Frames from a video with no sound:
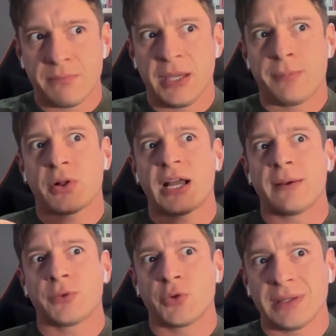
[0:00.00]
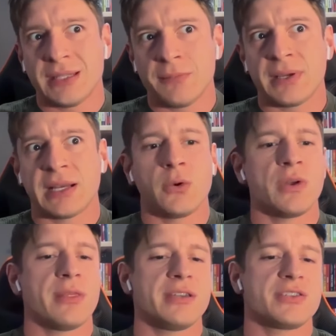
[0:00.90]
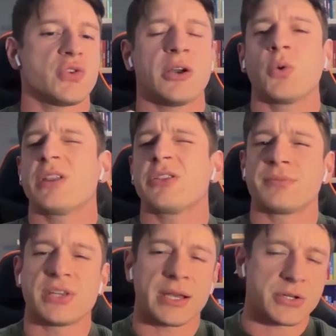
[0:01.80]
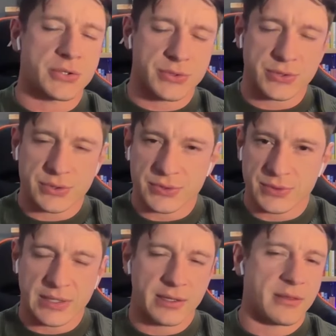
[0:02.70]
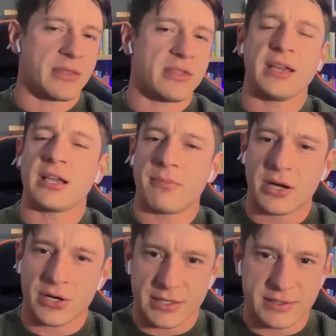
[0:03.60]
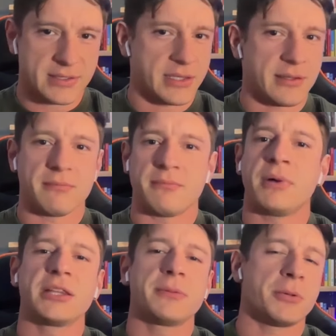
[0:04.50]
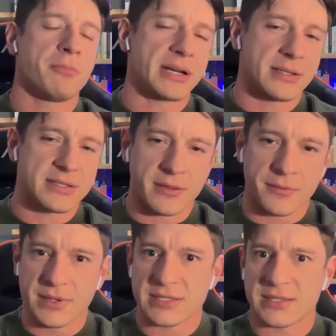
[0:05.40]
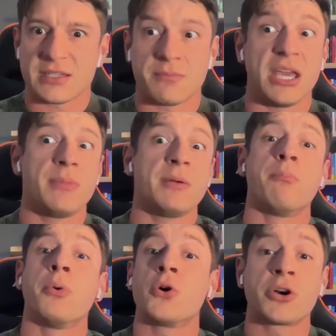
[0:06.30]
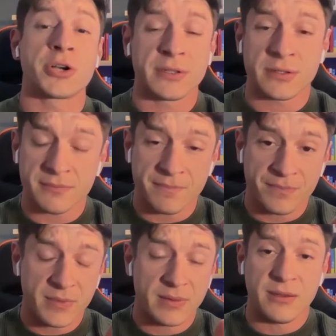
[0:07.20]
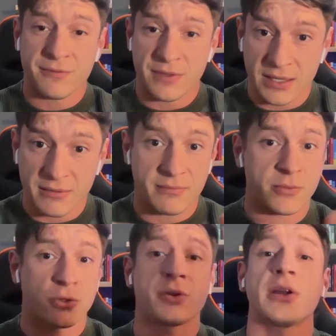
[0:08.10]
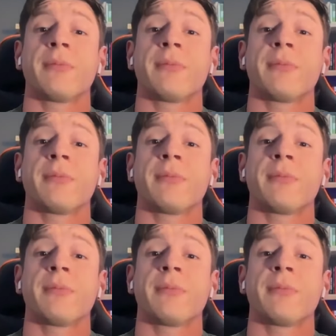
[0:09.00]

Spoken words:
people come to me typically when they struggle with objections, Like they think about it, the multiple partners in the business, maybe board if they were talking